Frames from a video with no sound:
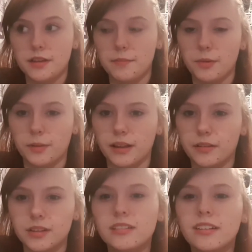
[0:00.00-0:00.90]
And people are
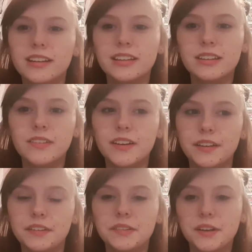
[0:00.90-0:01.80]
like, you know, you just want
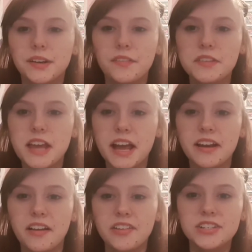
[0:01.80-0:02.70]
to go for the
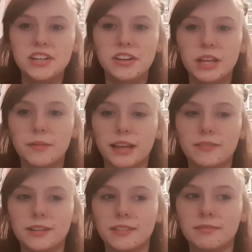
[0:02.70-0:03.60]
technology and all that. I'm like,
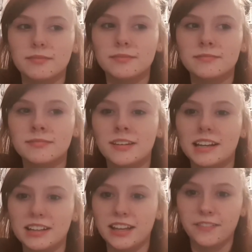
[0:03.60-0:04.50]
well,
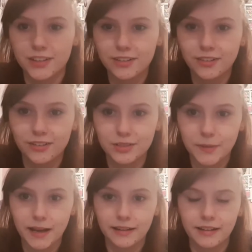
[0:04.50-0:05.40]
let's say if I do go to
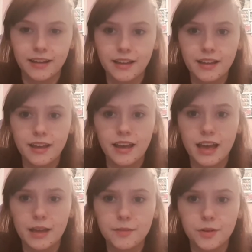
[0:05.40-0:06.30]
Japan,
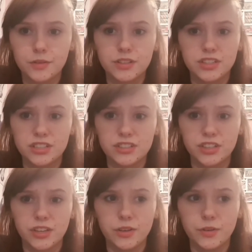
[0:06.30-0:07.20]
I'm going to
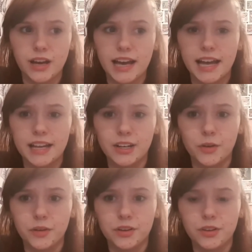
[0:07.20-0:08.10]
Shinjuku and
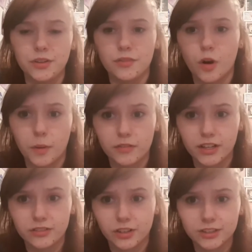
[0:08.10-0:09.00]
going to the robot
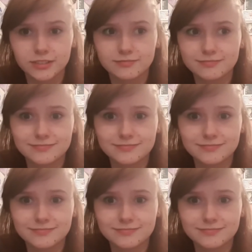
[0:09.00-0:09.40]
restaurant.